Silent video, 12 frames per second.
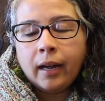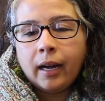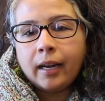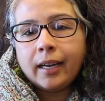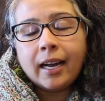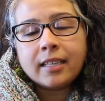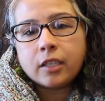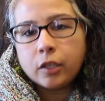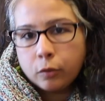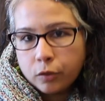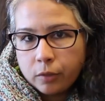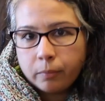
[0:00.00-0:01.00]
It has a
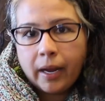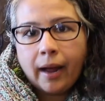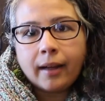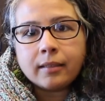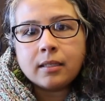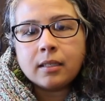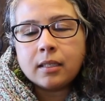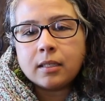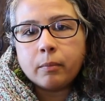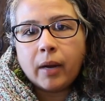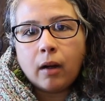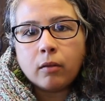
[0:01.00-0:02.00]
huge impact. It's
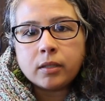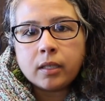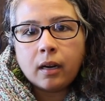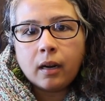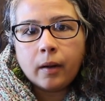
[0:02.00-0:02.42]
about